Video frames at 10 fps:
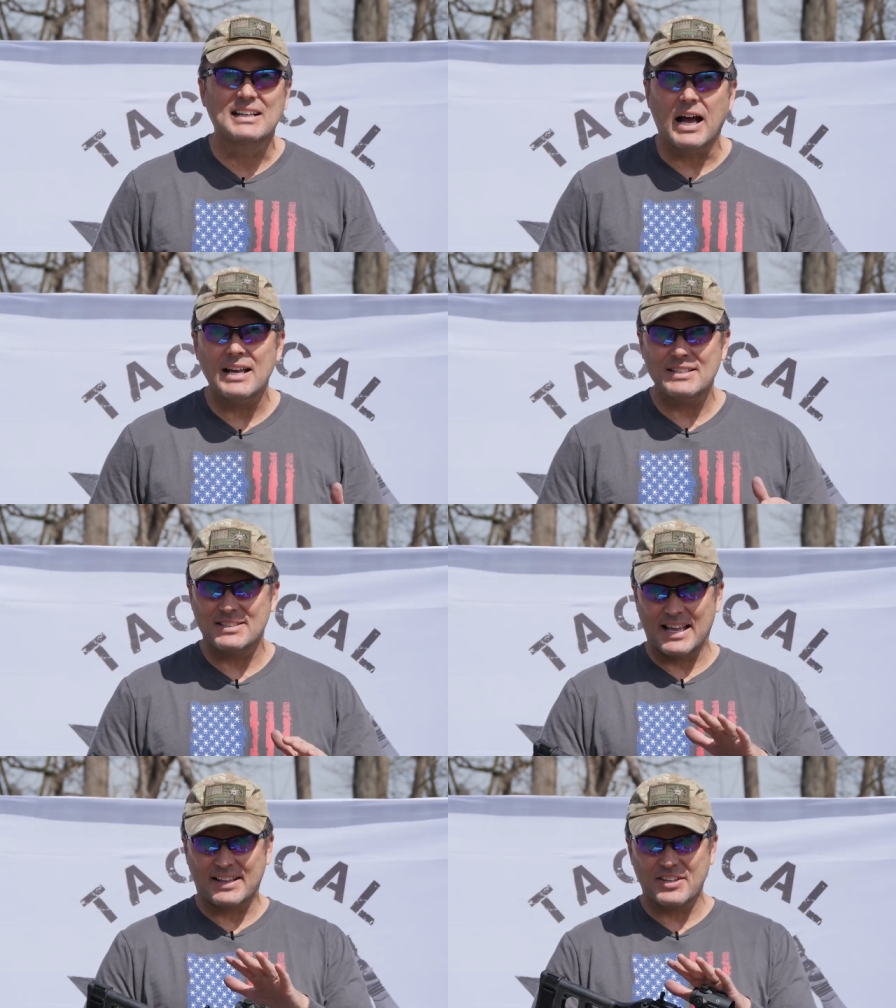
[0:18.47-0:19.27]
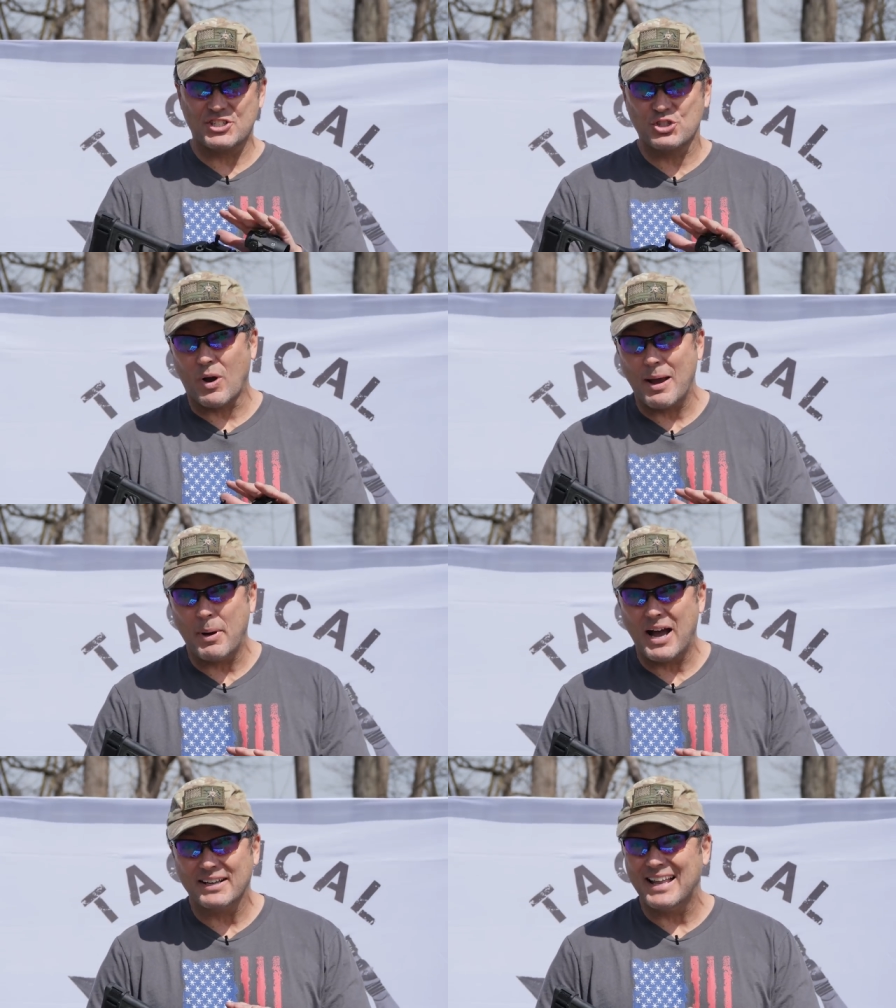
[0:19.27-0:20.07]
guns like this
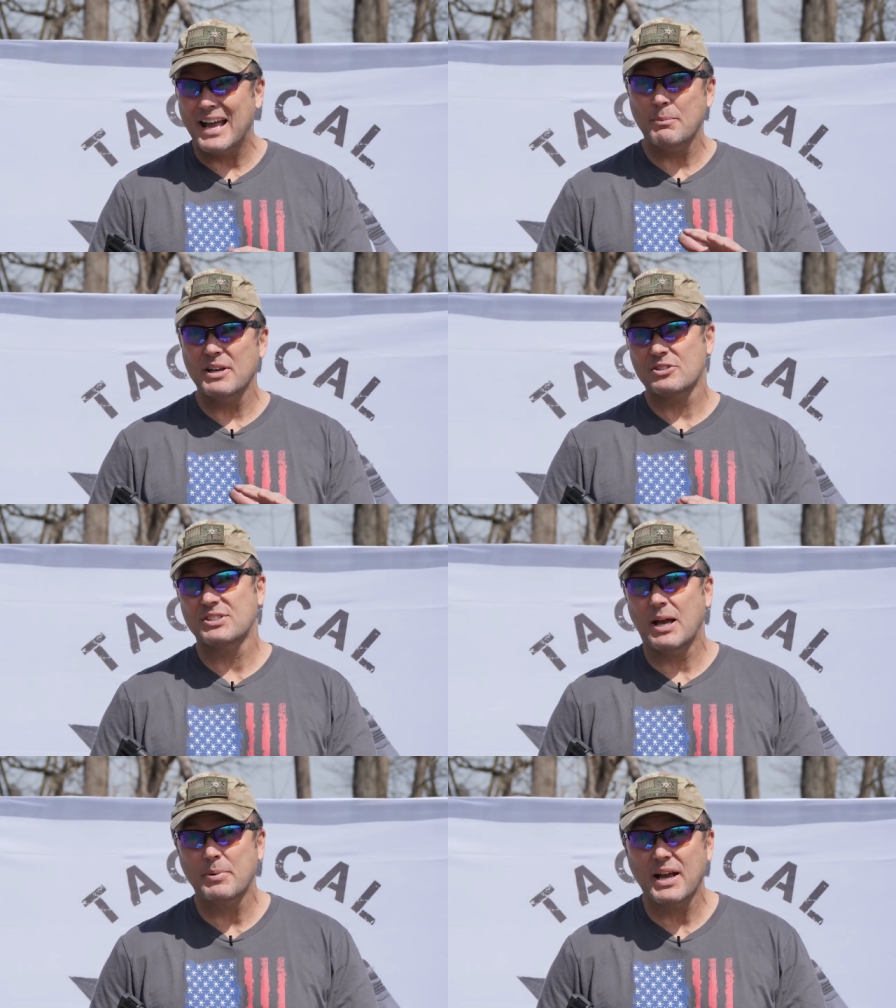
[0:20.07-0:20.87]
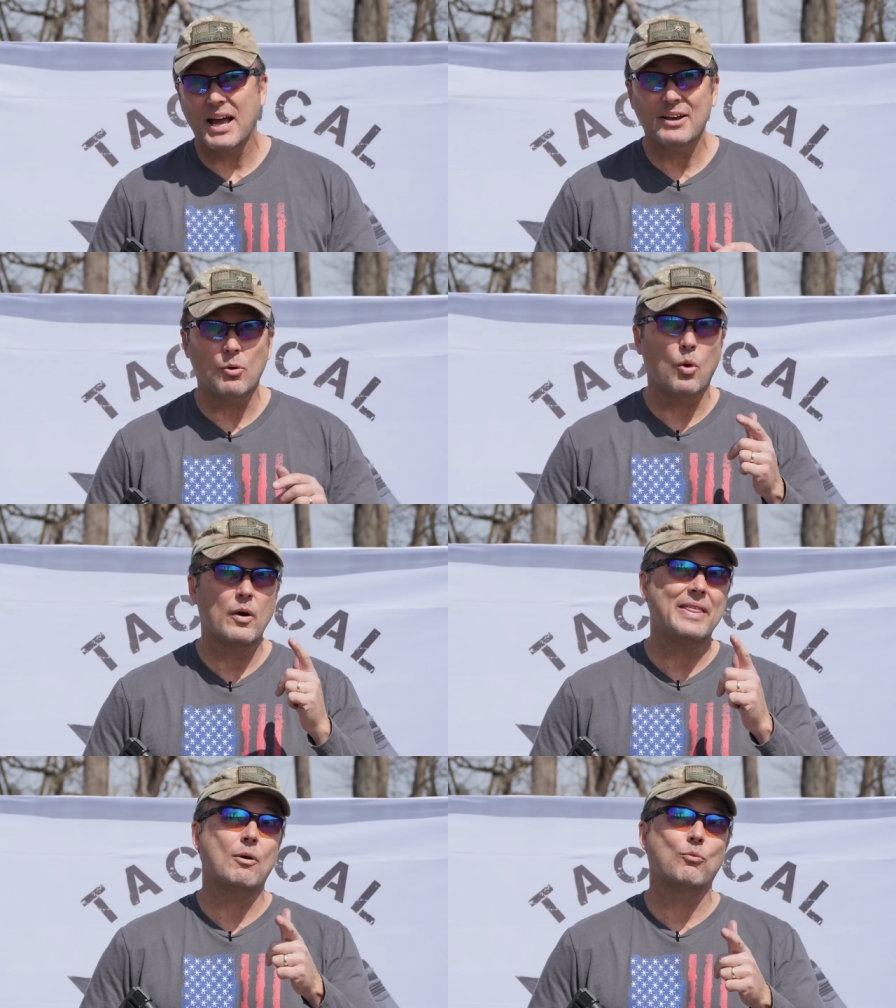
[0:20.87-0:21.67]
Stribog 9mm subgun or
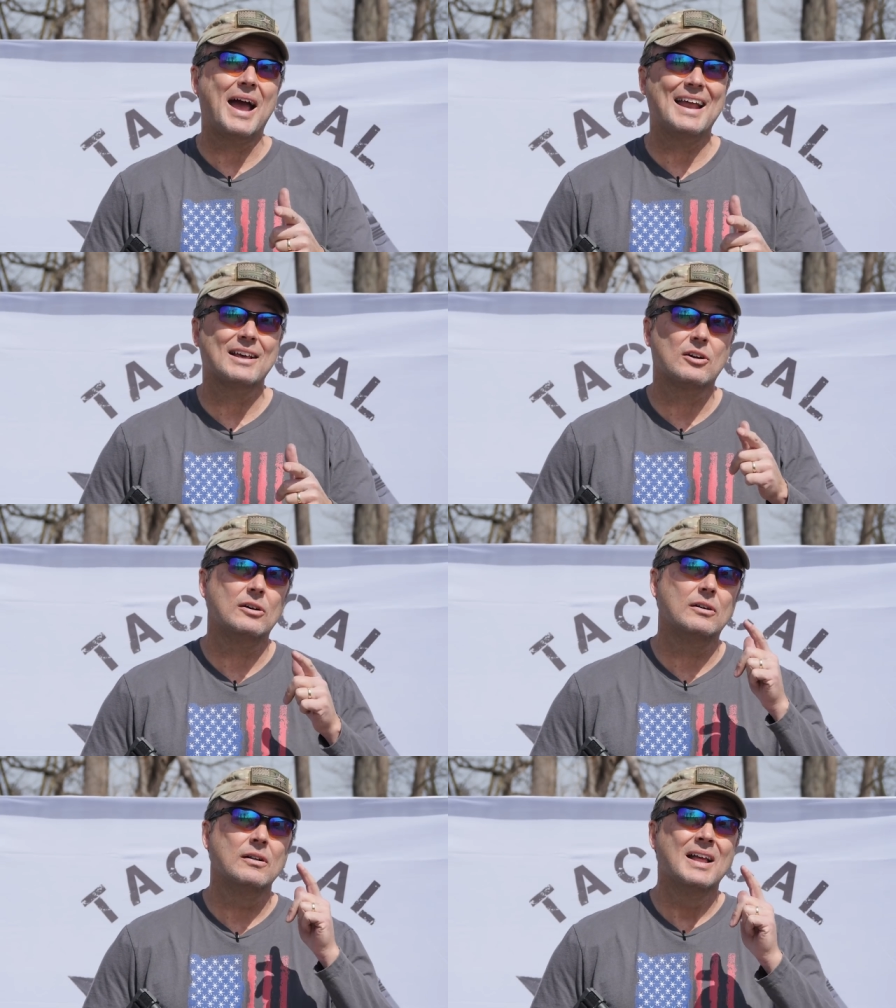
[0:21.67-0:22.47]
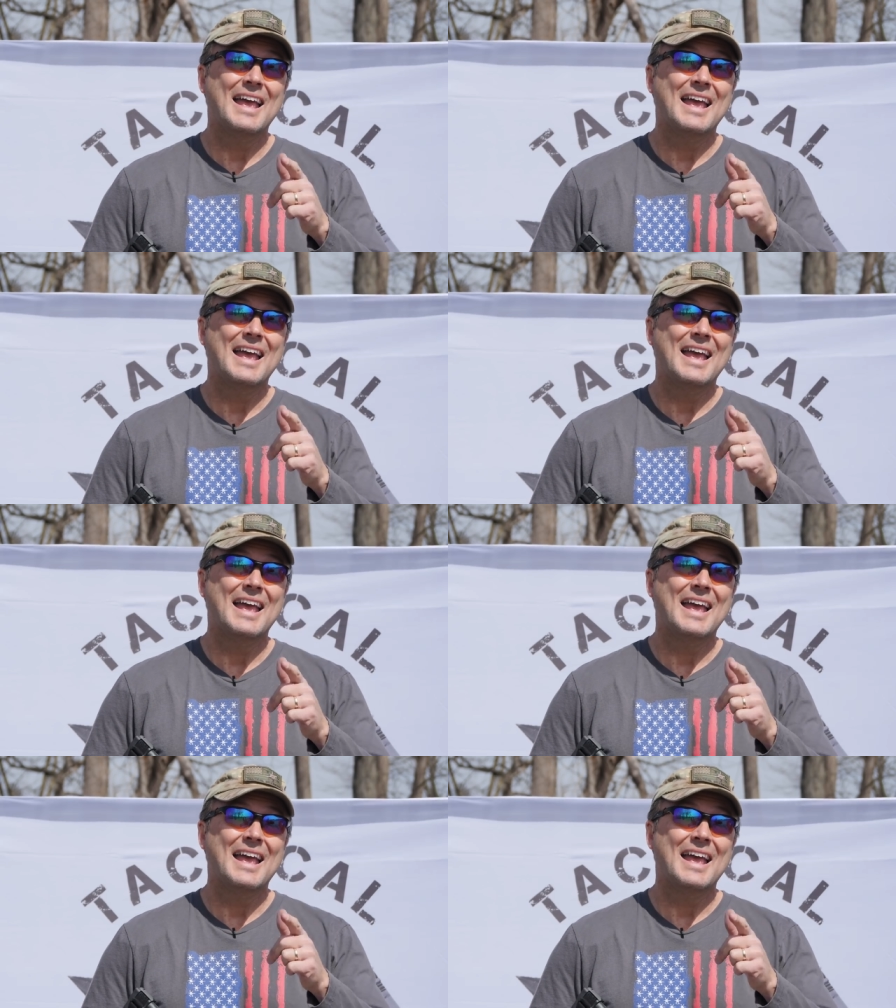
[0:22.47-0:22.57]
that Radikal